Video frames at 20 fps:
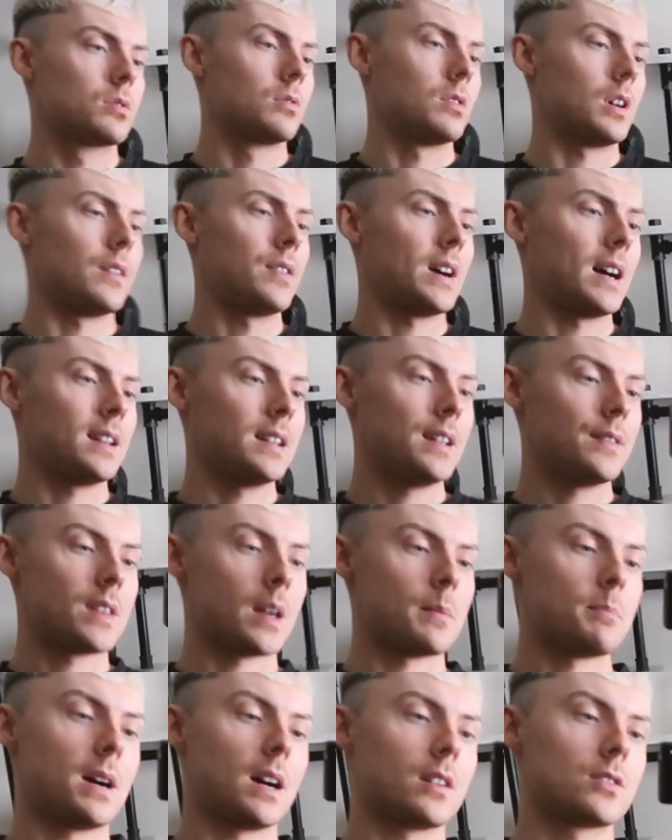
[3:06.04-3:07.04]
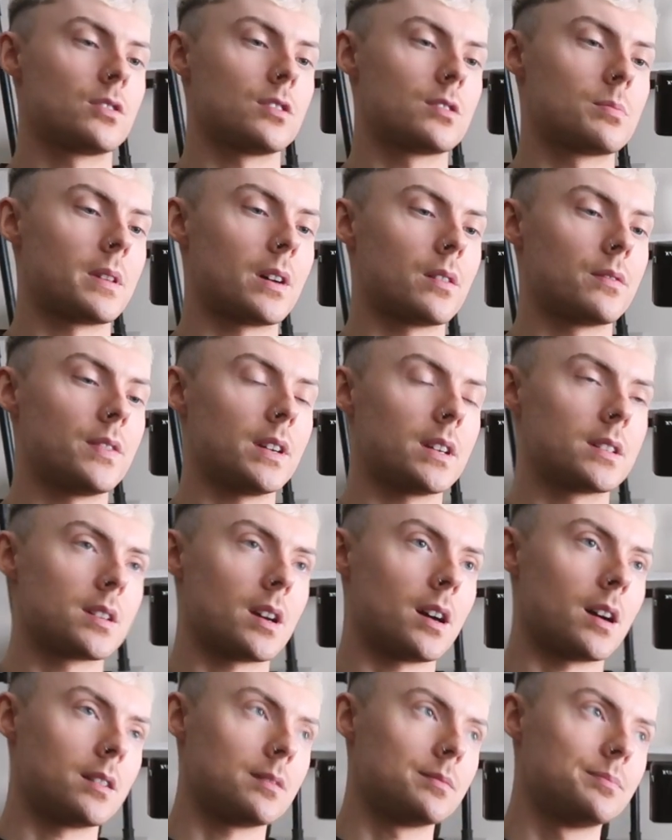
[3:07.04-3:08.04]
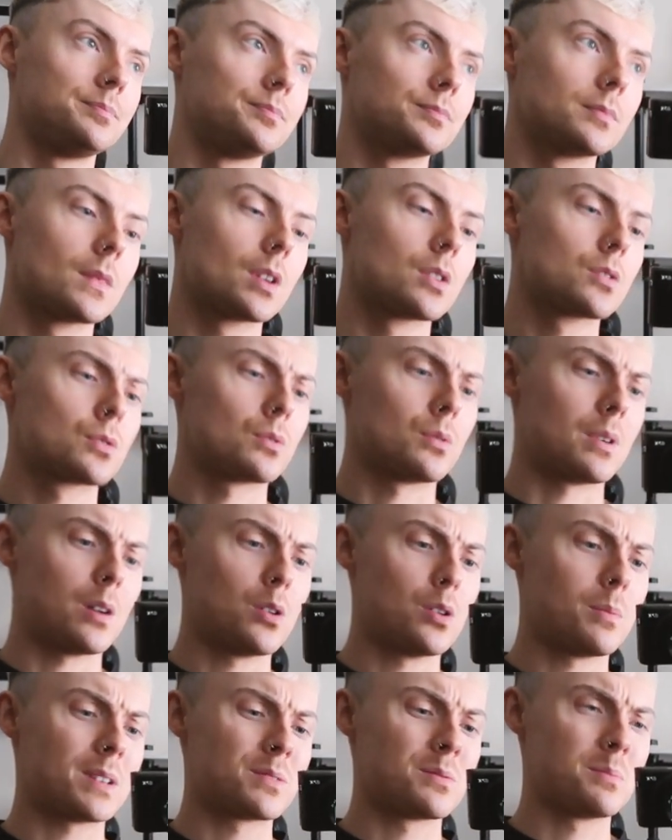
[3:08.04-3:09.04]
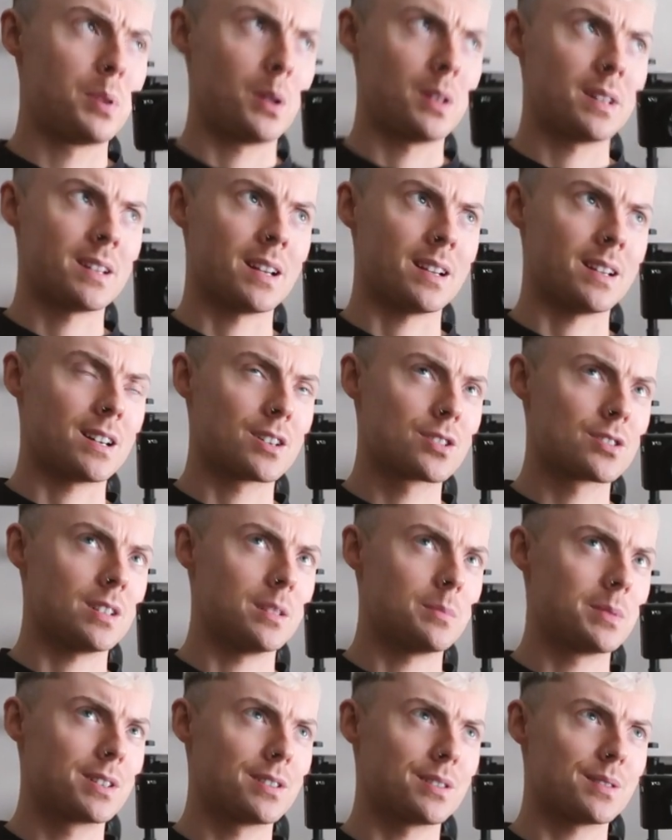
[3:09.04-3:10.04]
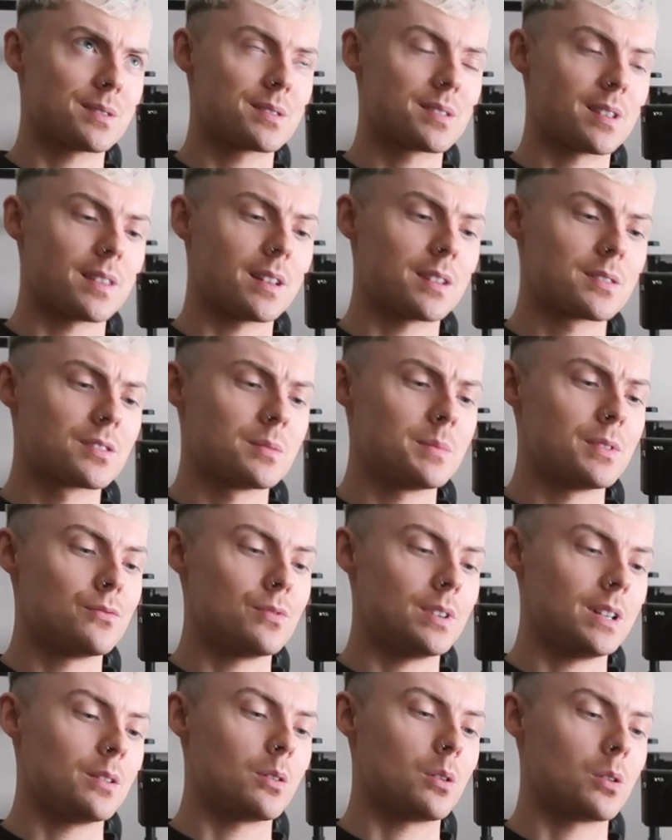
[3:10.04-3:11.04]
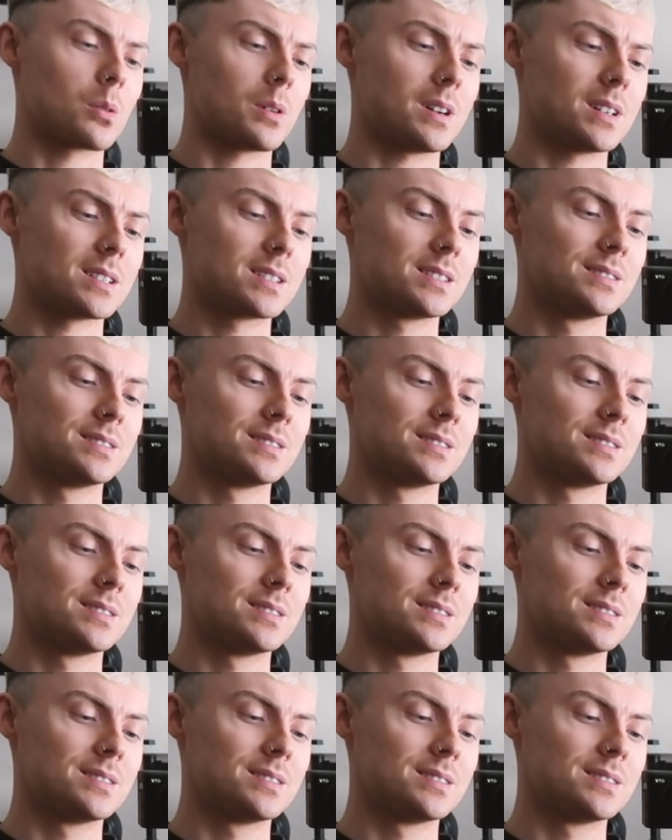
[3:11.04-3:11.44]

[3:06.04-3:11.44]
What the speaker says: So I've had to leave them patches without fake tan. So I hope I don't pull tonight actually, because that's gonna be really awkward.